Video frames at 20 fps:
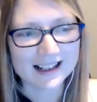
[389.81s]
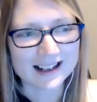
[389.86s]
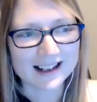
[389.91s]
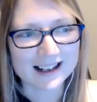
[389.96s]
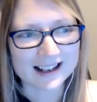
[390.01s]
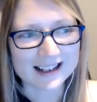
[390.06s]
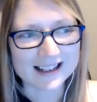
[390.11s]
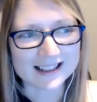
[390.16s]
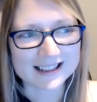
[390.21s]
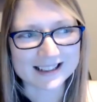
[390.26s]

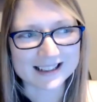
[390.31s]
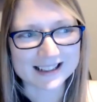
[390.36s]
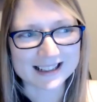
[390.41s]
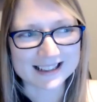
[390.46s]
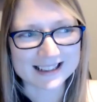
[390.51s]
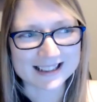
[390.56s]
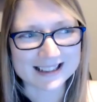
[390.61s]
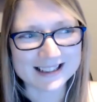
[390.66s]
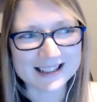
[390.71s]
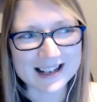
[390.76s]
Yeah. It's,
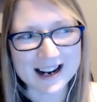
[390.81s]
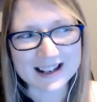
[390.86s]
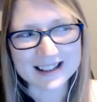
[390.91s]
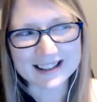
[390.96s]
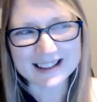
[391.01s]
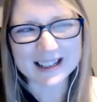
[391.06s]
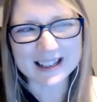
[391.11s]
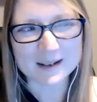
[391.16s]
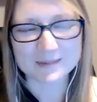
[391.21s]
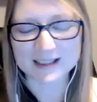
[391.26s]
it's not
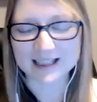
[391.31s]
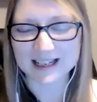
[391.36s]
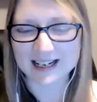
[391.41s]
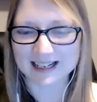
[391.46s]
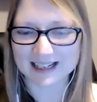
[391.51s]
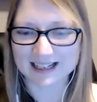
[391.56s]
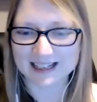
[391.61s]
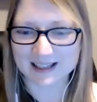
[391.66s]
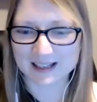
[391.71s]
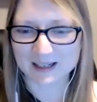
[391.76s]
like I'm
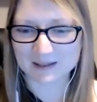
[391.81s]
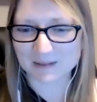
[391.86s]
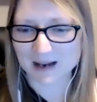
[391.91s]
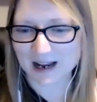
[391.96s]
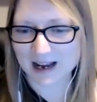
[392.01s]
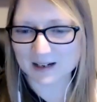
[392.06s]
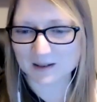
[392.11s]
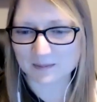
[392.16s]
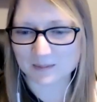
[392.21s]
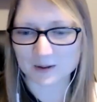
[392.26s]
saying anything
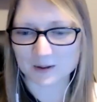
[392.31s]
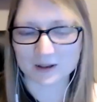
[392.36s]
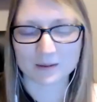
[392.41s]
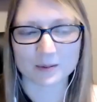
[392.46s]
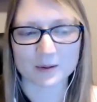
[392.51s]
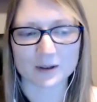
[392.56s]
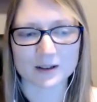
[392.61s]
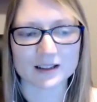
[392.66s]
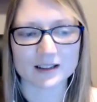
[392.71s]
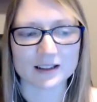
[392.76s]
bad about the
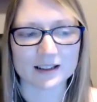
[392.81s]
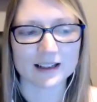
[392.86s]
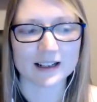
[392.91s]
person.